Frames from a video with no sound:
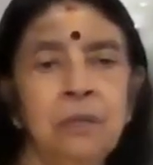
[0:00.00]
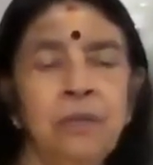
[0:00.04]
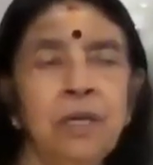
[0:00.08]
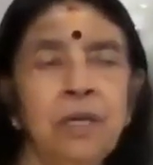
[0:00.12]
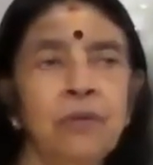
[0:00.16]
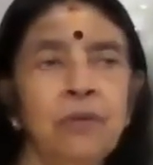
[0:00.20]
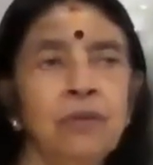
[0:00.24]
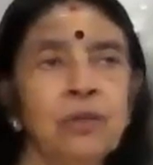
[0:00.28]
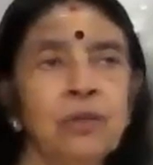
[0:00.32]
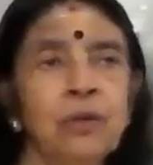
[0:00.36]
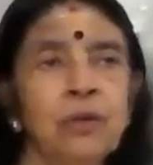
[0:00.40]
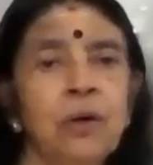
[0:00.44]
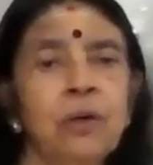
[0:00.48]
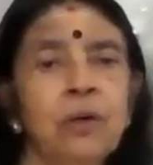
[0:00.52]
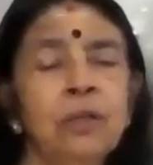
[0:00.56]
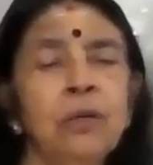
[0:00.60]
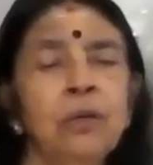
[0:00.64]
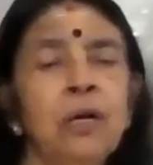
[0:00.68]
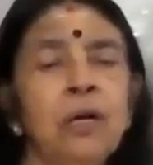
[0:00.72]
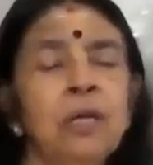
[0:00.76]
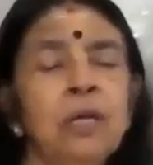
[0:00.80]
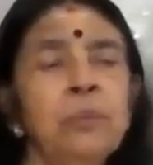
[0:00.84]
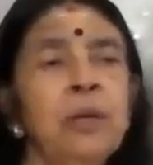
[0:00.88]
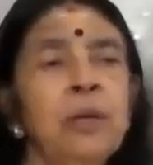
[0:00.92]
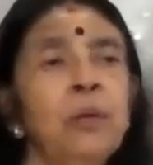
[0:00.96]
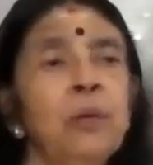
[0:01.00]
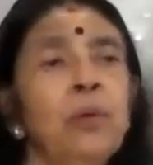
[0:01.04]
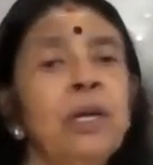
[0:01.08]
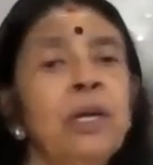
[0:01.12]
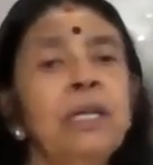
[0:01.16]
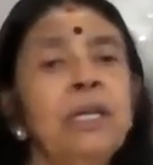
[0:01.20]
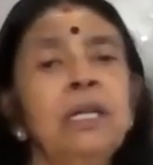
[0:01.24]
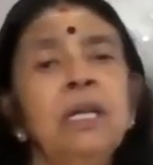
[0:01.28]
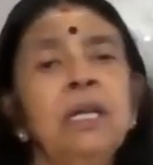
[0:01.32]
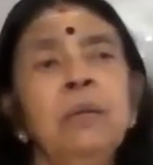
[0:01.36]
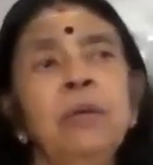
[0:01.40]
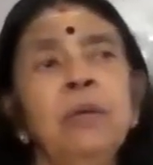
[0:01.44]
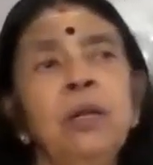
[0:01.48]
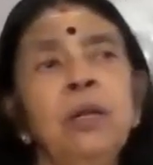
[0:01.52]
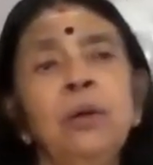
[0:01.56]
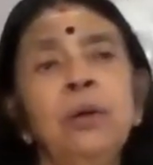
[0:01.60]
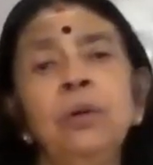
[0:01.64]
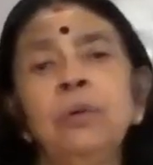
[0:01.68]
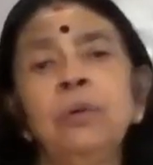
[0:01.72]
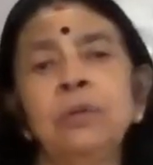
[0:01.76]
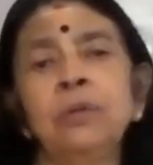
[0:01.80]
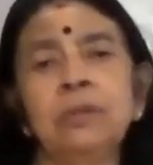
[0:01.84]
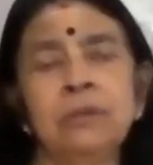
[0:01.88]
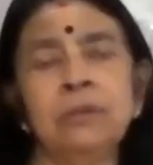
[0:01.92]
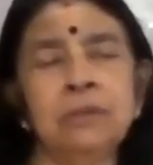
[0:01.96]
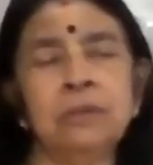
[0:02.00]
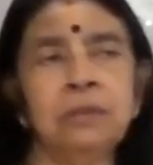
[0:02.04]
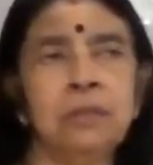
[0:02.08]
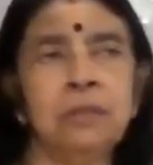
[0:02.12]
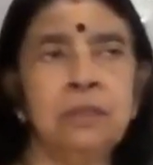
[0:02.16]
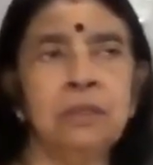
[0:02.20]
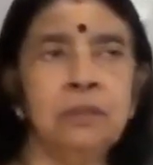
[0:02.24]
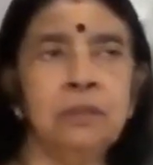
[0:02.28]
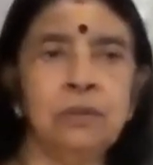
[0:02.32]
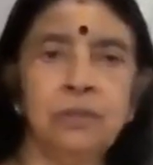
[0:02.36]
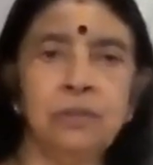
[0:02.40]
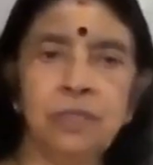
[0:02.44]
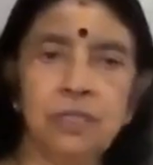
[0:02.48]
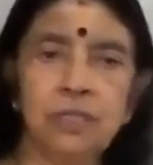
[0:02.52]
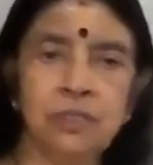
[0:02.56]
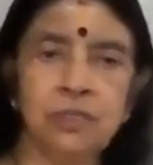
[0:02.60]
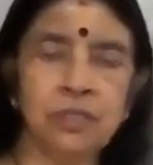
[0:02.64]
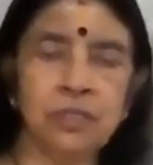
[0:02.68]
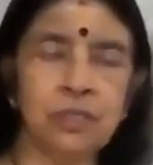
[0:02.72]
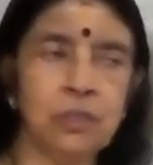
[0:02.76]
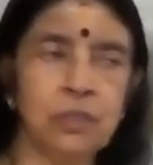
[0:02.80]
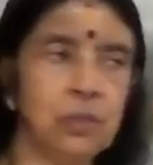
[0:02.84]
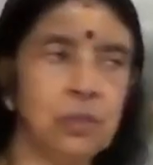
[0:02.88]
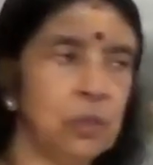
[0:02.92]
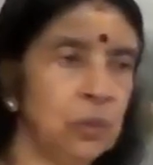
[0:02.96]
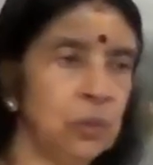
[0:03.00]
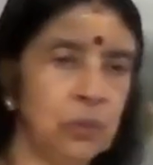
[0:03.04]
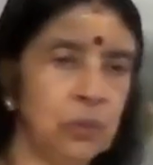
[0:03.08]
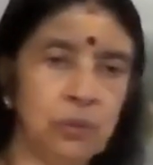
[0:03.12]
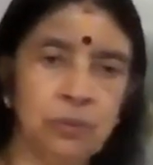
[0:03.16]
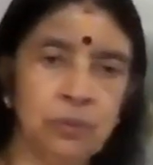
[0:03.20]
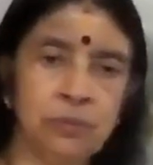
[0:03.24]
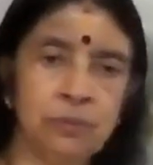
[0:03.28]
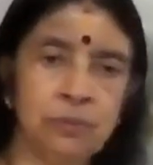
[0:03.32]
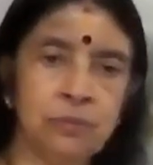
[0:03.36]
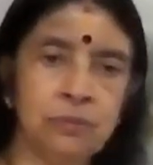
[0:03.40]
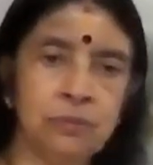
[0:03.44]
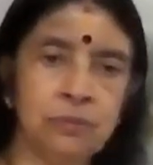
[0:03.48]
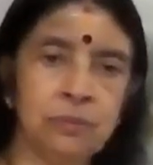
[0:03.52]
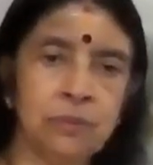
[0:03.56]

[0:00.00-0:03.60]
We have to call God by one name alone to reach it. No.